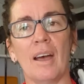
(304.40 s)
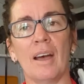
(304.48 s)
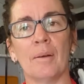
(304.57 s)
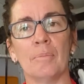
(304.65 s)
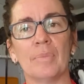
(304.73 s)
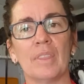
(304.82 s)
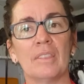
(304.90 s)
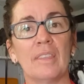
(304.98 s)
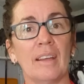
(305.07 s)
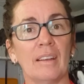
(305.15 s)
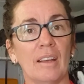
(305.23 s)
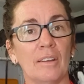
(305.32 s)

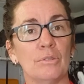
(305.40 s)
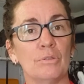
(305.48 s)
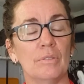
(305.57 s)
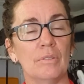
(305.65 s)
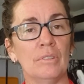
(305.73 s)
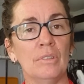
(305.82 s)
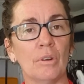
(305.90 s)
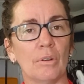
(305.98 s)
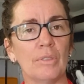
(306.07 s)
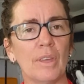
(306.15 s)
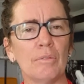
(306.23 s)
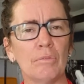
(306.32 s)
that are, you know,
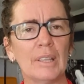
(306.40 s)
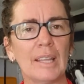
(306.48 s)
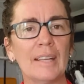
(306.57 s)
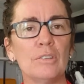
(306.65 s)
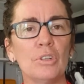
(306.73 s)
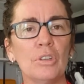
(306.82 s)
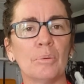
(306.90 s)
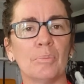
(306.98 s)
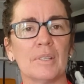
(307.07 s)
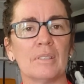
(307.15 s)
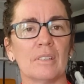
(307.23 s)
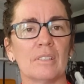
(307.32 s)
that relate to your
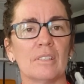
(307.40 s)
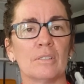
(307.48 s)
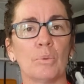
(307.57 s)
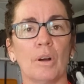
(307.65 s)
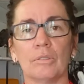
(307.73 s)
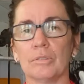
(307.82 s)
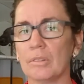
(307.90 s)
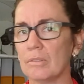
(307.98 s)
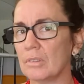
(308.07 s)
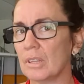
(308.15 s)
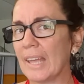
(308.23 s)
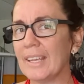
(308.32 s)
business as well.
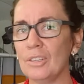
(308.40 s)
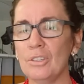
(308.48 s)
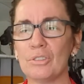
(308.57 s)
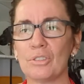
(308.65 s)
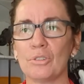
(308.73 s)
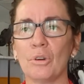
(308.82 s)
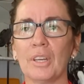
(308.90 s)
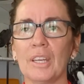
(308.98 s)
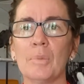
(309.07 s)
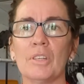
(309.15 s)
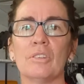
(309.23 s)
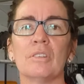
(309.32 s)
They can use stock
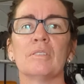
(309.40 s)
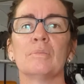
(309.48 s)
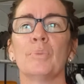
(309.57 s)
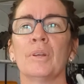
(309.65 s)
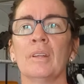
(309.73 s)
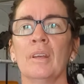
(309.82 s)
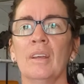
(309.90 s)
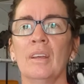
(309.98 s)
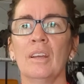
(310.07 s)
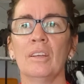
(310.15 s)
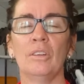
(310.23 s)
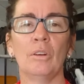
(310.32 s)
images, but
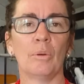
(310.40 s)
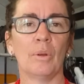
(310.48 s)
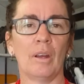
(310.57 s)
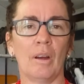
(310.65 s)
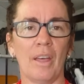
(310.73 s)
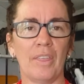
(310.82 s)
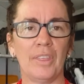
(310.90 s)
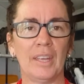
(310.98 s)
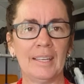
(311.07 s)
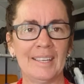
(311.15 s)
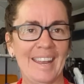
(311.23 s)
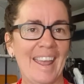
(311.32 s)
you know, I
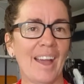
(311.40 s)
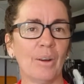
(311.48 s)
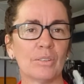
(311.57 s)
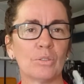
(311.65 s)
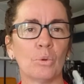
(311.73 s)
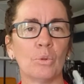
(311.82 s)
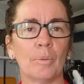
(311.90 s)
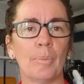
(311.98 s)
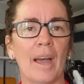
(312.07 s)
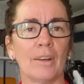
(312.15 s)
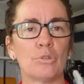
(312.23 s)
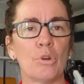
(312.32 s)
think now it's all
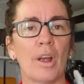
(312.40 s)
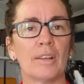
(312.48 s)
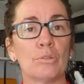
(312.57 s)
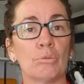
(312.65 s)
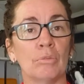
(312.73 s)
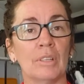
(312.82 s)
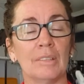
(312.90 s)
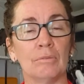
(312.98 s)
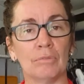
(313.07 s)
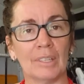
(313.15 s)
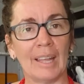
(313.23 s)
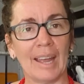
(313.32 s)
about trying to
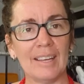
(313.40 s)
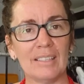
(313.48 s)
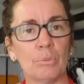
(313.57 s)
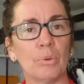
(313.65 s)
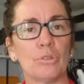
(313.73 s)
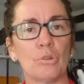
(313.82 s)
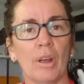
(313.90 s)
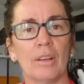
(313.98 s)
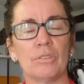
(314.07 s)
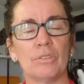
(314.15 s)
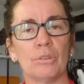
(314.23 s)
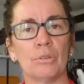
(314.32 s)
relate. We're
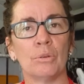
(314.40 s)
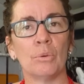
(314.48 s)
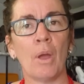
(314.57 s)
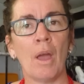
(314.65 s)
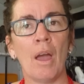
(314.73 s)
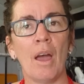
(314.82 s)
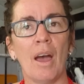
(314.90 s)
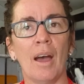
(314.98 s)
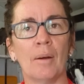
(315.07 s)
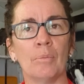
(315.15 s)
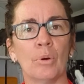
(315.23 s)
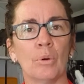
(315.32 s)
trying to
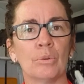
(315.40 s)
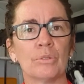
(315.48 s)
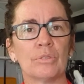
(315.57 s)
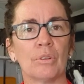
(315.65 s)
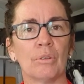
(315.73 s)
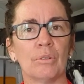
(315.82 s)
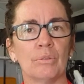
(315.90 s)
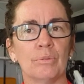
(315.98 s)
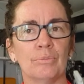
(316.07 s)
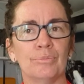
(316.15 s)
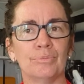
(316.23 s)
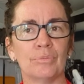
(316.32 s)
also